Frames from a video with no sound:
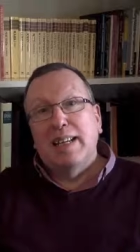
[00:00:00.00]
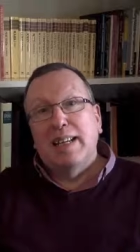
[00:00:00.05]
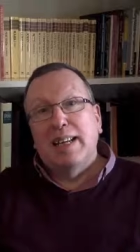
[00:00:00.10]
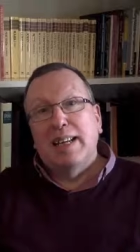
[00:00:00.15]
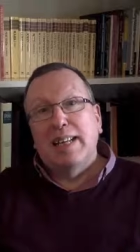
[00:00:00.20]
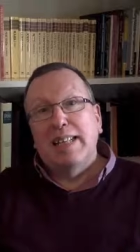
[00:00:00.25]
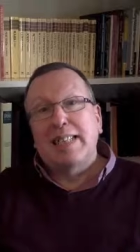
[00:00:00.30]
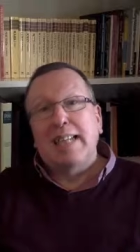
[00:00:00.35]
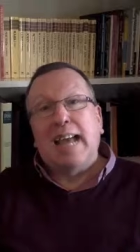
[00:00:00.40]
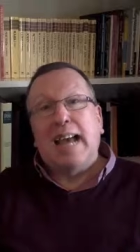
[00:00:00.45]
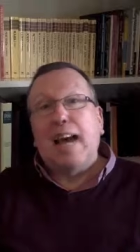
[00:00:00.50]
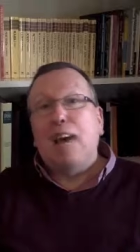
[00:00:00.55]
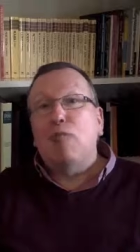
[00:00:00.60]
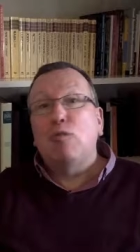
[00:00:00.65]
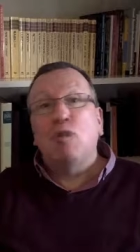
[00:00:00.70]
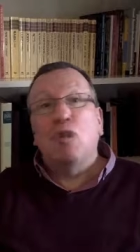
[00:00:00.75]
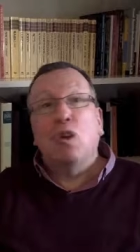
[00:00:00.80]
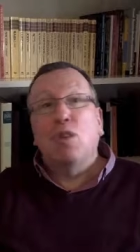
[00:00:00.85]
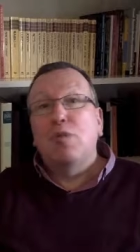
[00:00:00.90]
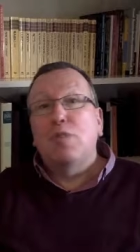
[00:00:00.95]
his
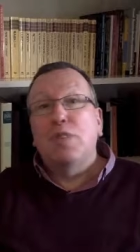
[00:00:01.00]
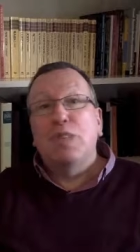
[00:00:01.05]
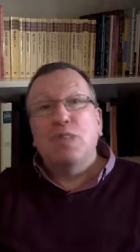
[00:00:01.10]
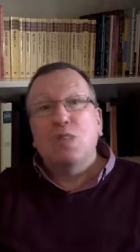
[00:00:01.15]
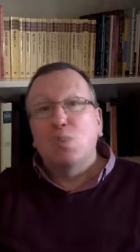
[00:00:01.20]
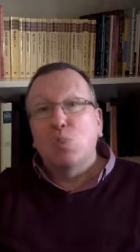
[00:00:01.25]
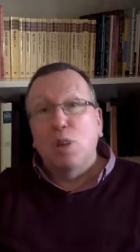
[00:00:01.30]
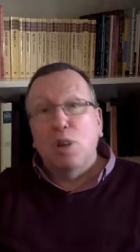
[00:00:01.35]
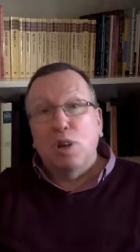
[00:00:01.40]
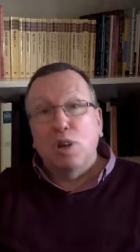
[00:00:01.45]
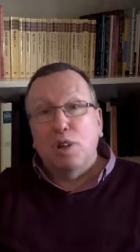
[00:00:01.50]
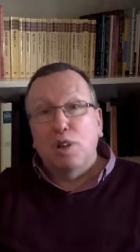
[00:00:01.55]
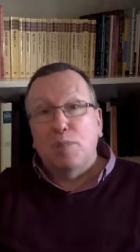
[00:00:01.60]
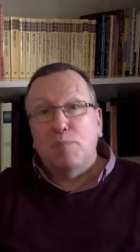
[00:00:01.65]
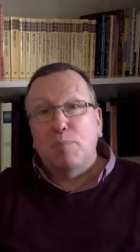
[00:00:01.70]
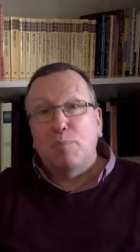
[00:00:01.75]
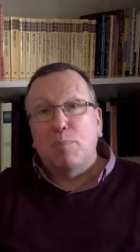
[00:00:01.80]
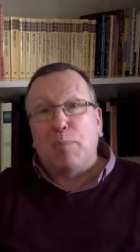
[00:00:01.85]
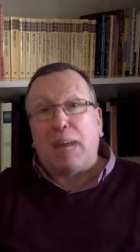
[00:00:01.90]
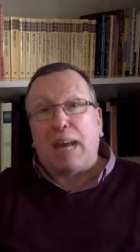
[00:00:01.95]
out of this world
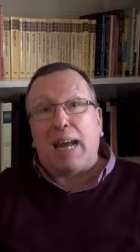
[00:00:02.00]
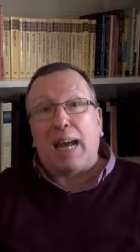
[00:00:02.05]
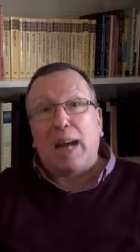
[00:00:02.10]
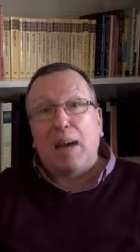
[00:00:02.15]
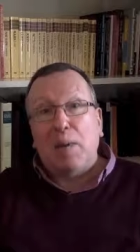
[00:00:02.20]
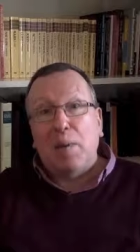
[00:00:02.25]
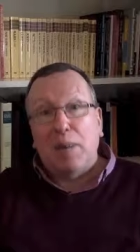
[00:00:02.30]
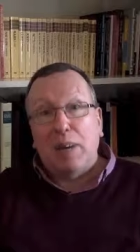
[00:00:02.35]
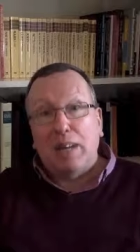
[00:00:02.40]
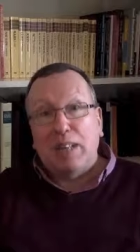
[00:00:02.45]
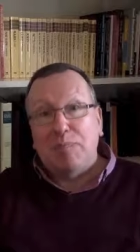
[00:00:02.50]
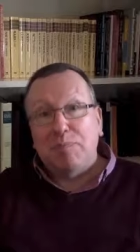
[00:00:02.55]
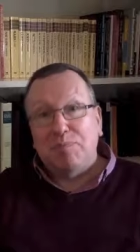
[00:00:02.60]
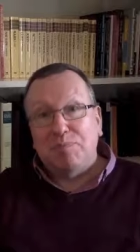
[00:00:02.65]
power.